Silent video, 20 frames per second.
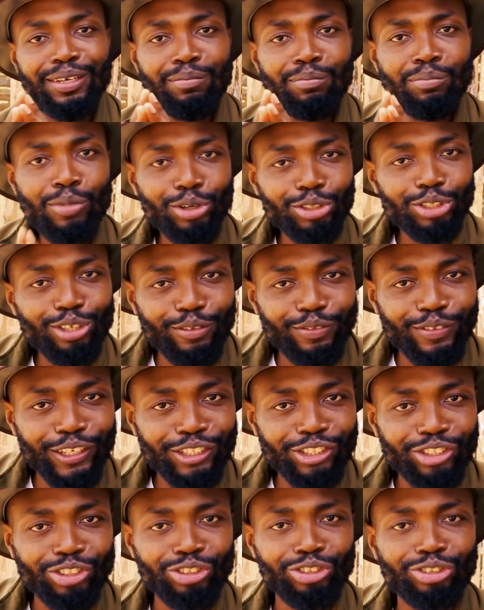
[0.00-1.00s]
Most of
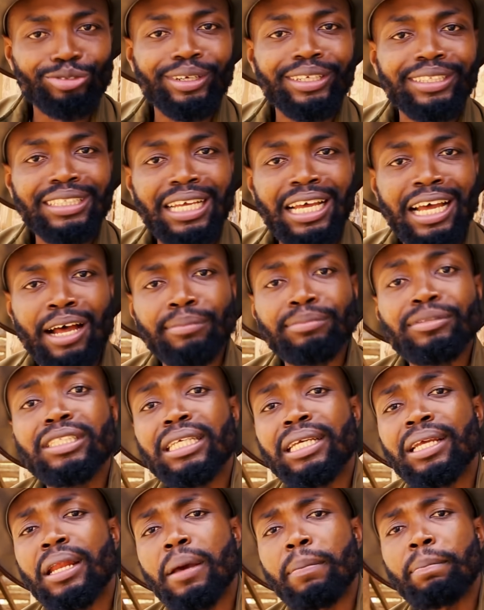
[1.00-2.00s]
these nutrients comes
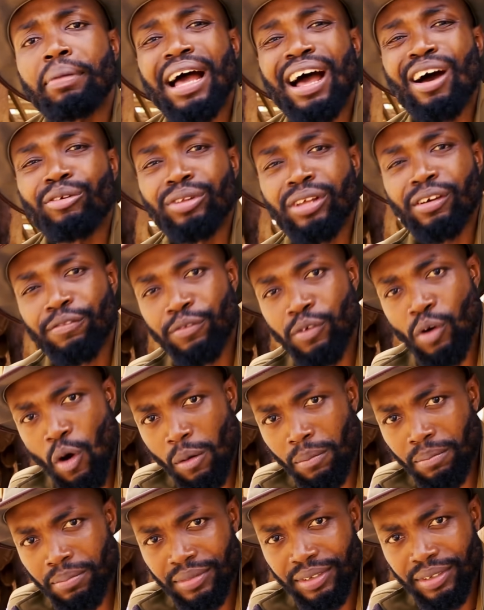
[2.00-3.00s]
in a powder form.